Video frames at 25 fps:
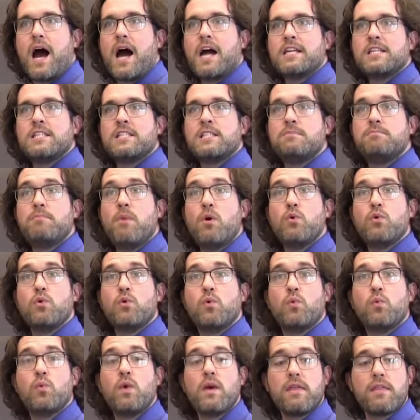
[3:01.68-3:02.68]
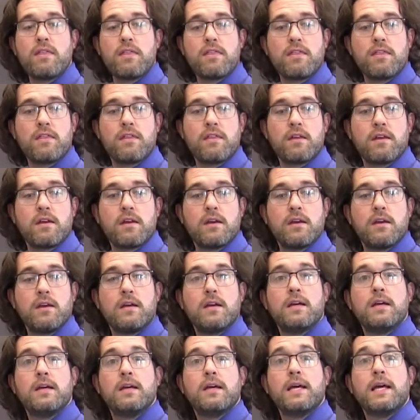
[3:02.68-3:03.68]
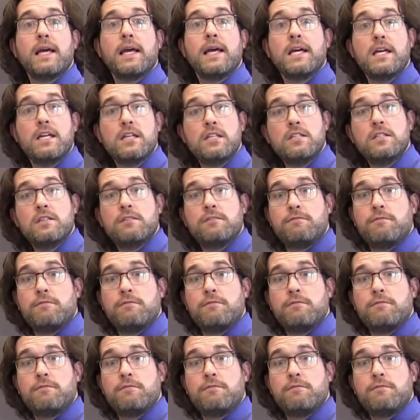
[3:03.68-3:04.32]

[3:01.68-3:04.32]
I spoke with his